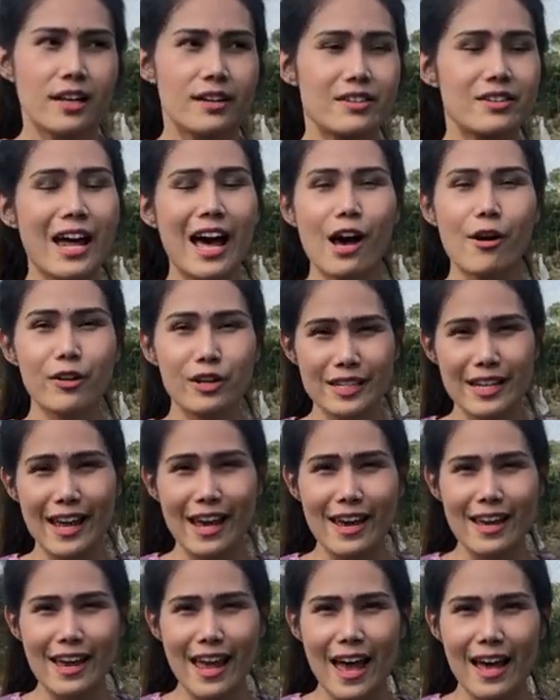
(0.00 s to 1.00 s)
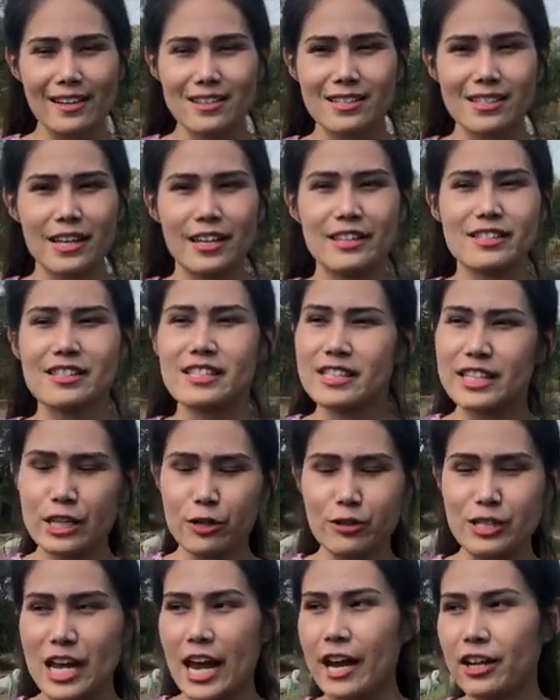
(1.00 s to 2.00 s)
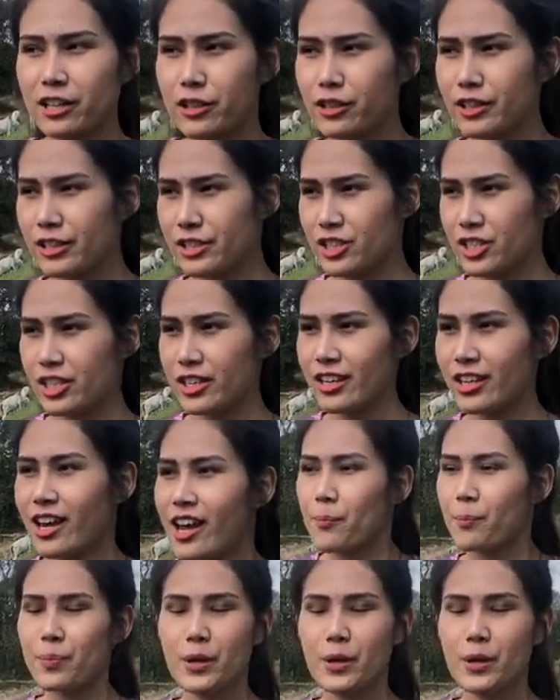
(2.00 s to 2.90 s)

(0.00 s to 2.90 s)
Nowadays, as the new technology,